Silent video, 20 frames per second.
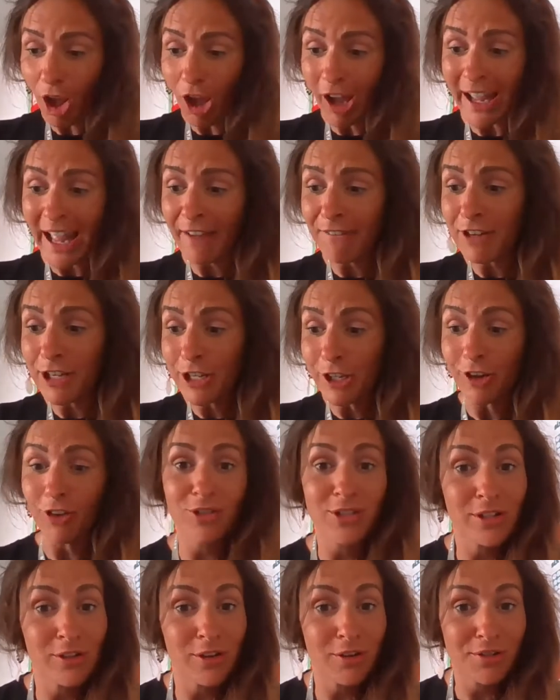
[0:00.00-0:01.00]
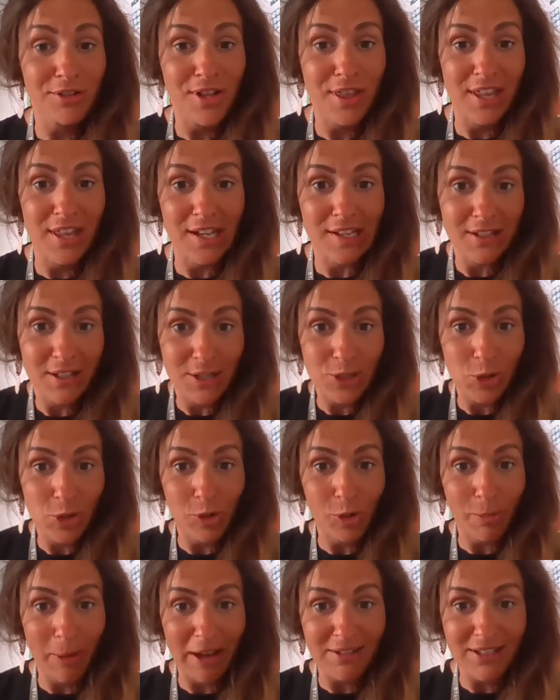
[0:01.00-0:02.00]
I have lots and lots of things to
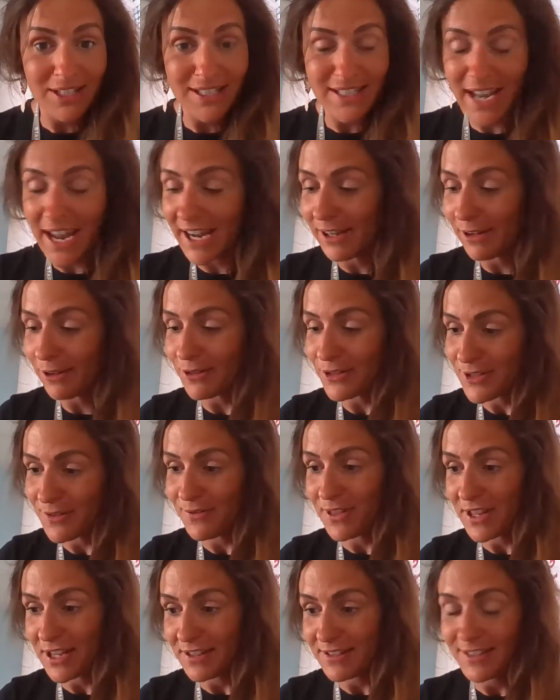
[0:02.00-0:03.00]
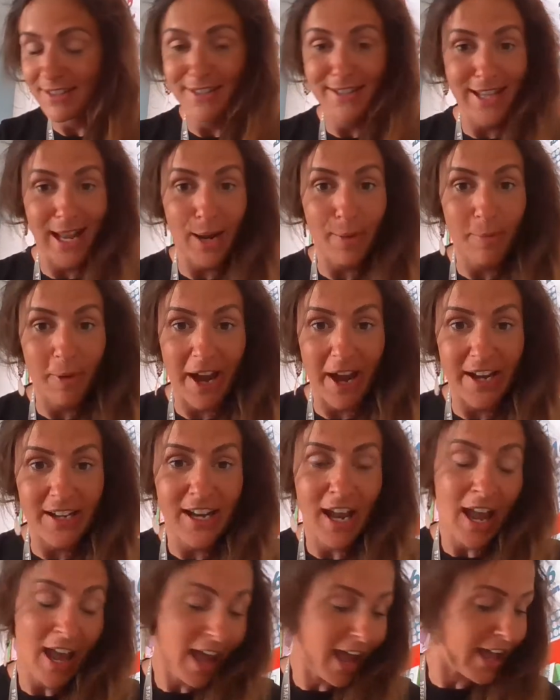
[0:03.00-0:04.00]
talk about today, lots of things to celebrate,
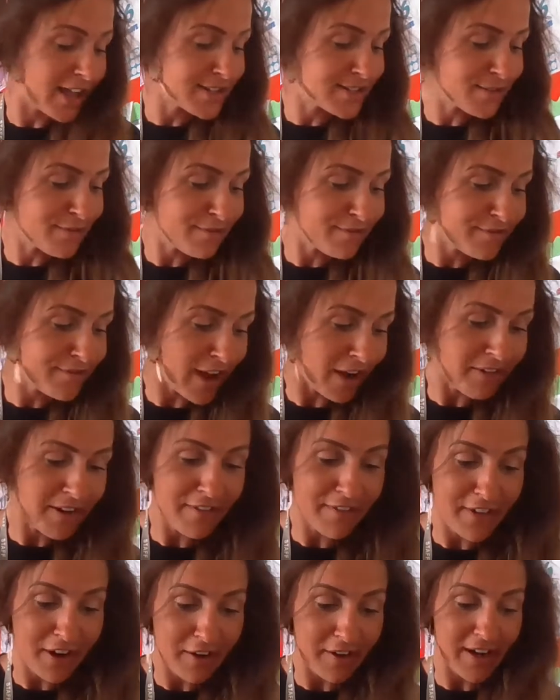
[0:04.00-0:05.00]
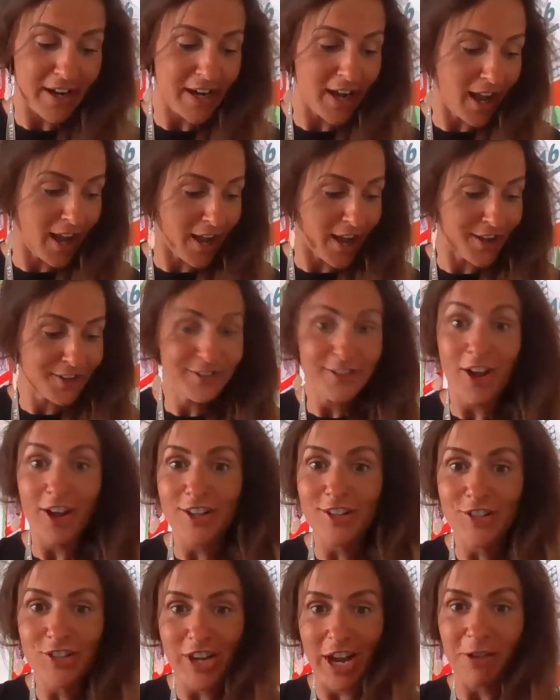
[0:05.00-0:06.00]
and some very, very uh,
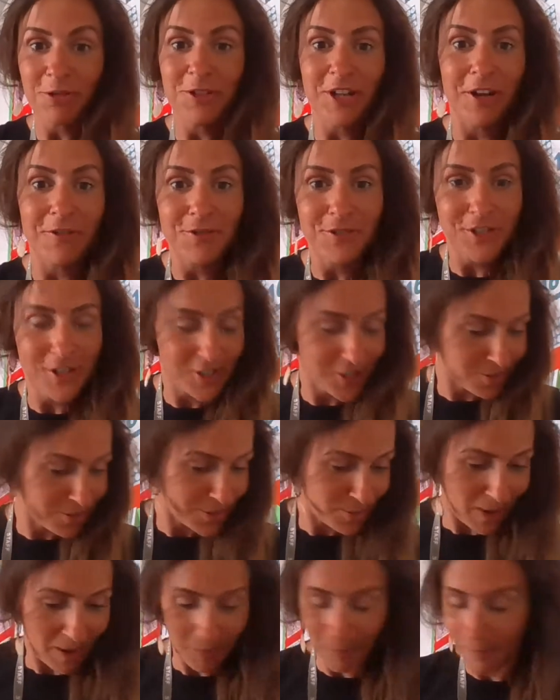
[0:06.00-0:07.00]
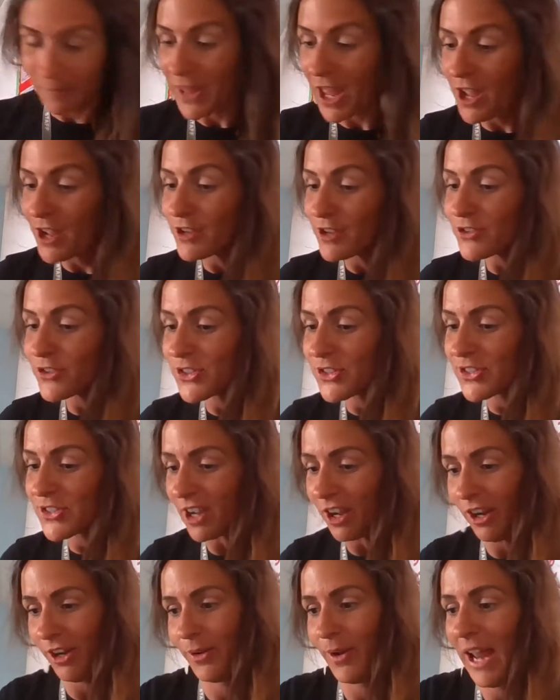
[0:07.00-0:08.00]
nice shout outs to do as well.
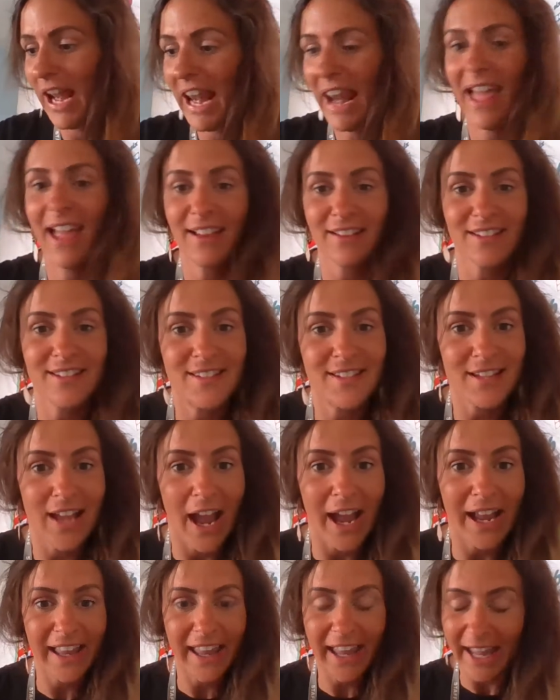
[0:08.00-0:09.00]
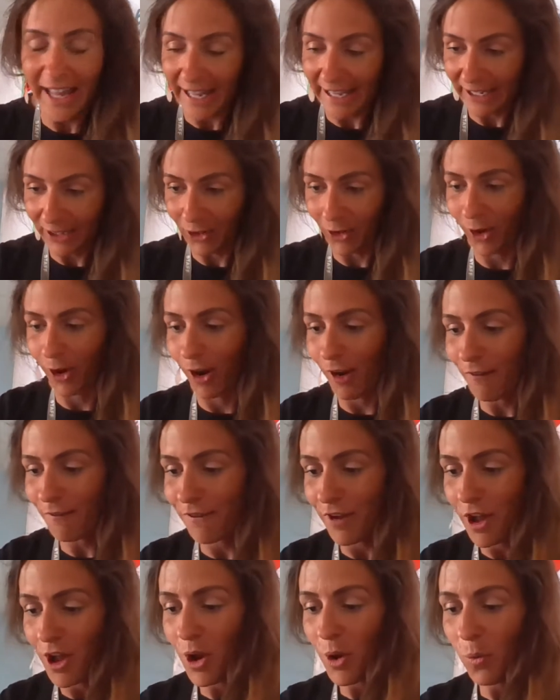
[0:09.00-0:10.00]
So let's kick off
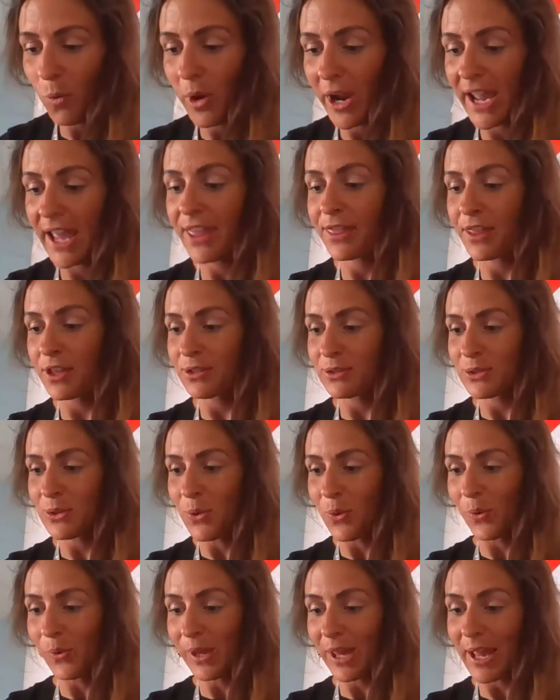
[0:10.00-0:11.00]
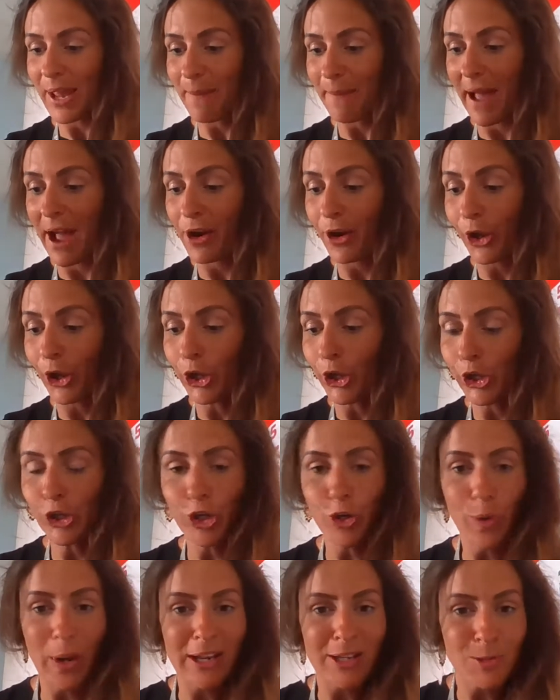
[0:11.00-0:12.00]
with talking about
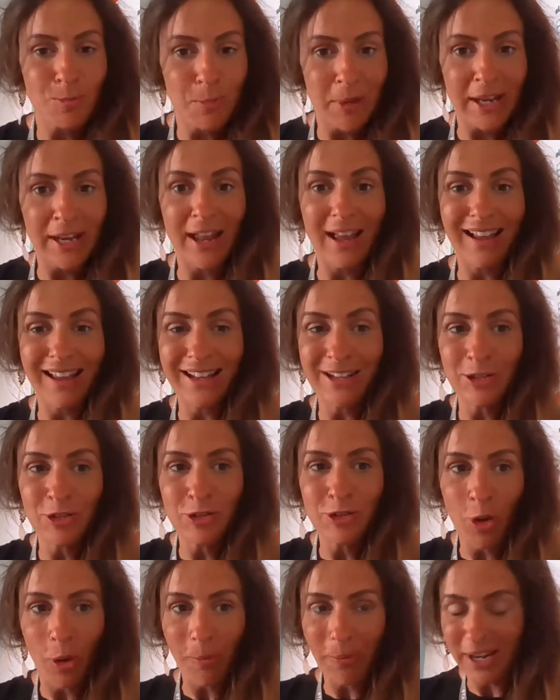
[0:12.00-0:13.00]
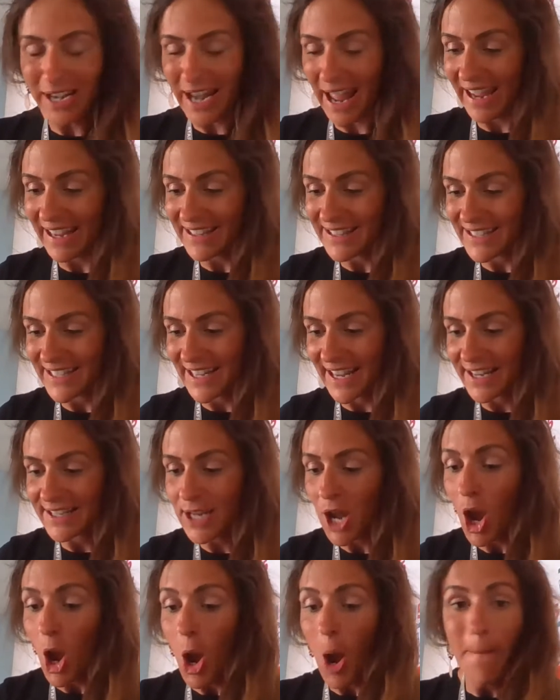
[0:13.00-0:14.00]
who has been nominated
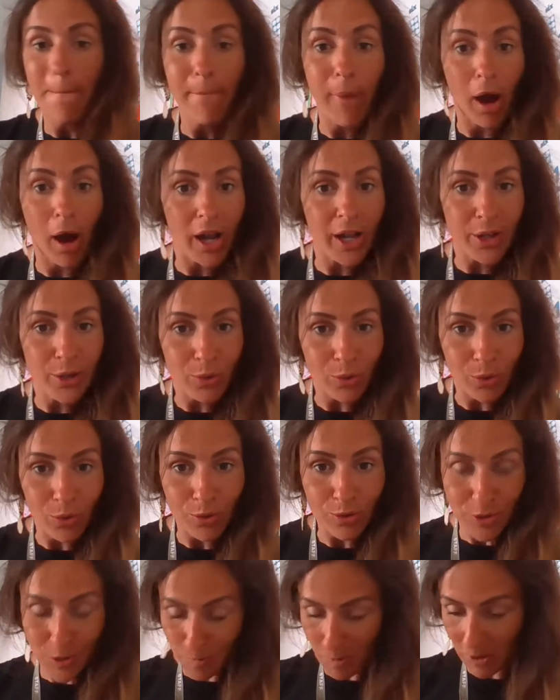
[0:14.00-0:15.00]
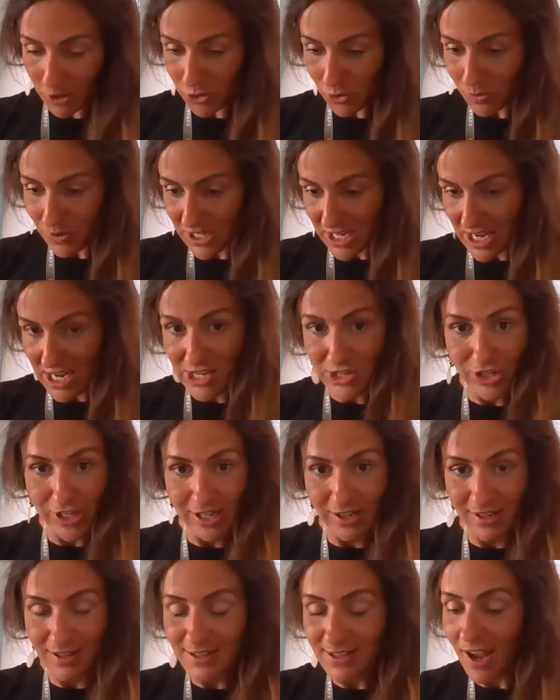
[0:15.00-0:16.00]
by your special
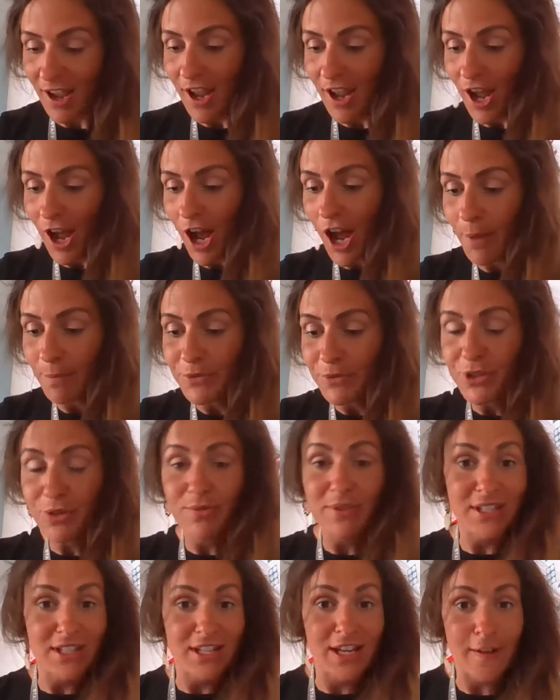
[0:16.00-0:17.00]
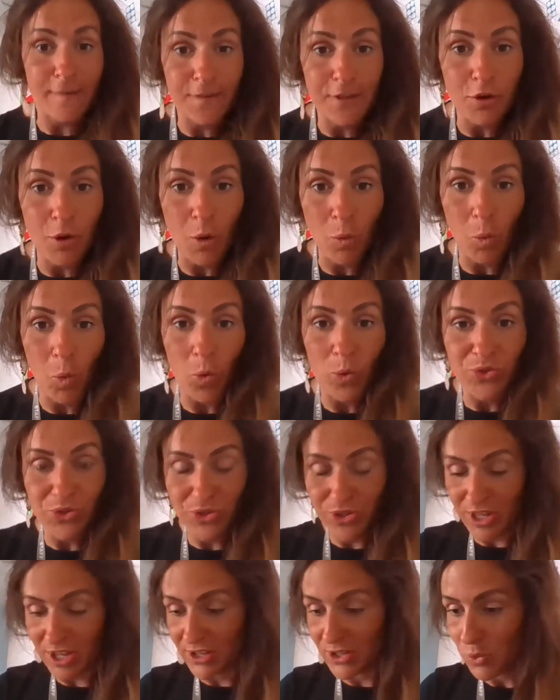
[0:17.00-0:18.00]
teachers um, to receive the awards
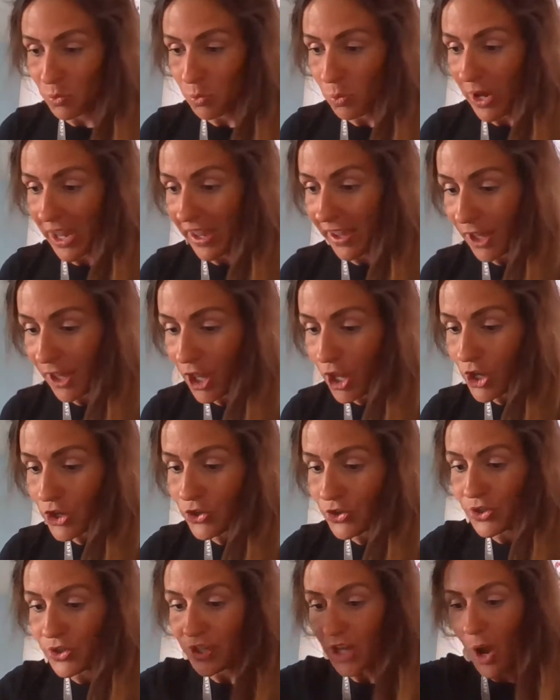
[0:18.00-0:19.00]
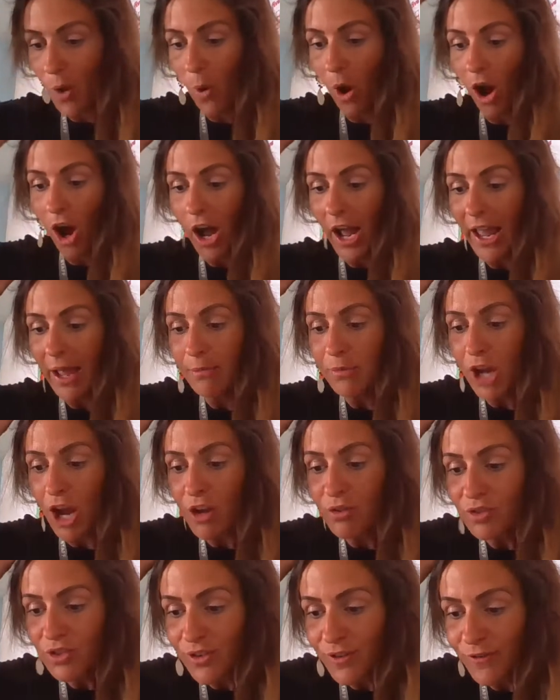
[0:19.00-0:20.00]
this week. So I am
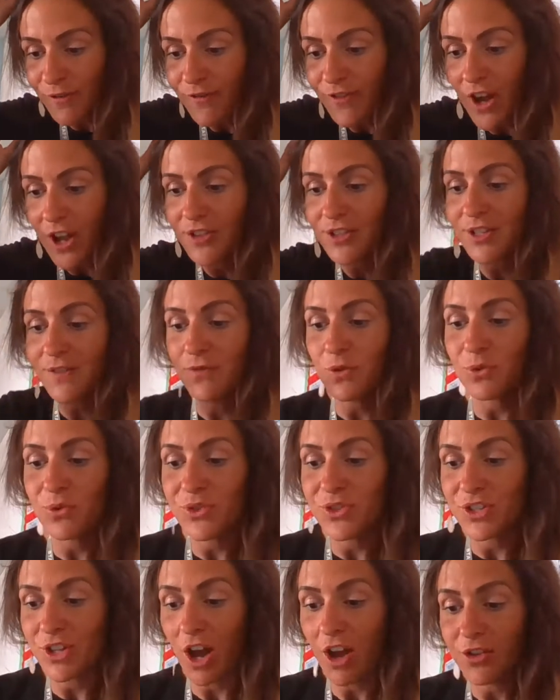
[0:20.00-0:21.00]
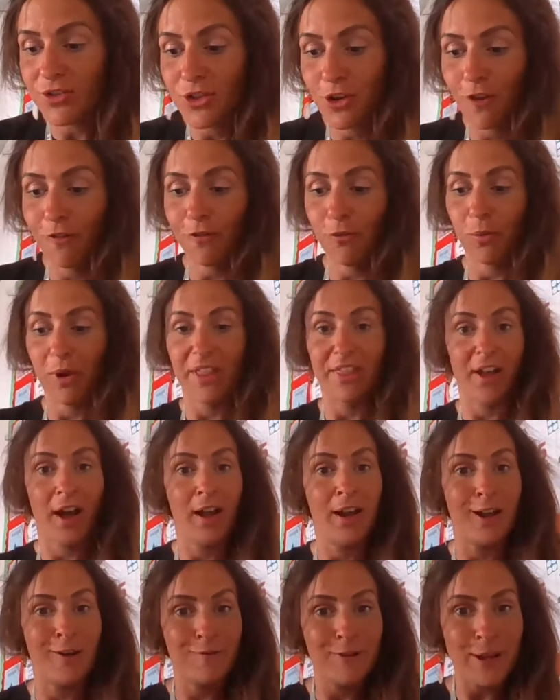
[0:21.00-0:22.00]
going to first of all start off with
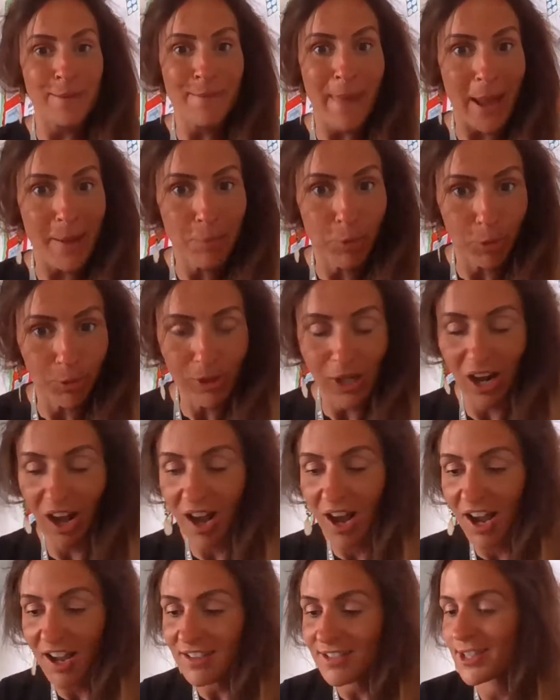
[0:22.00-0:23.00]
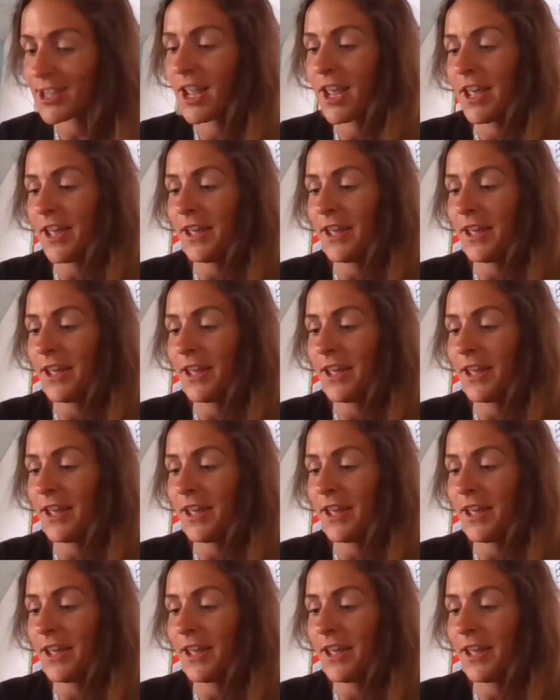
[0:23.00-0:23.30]
our lovely Maple class.